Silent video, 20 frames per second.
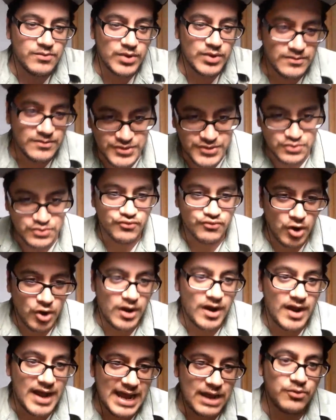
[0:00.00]
do
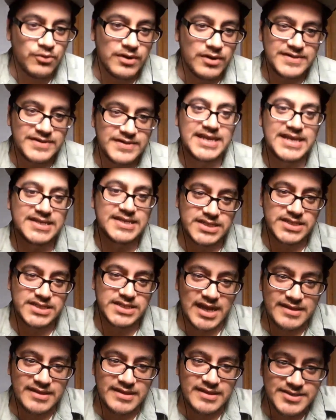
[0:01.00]
RAW out of the
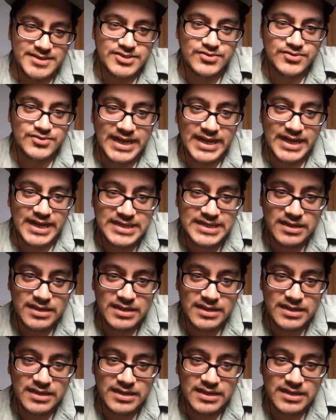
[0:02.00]
SDI. That is correct. Yeah.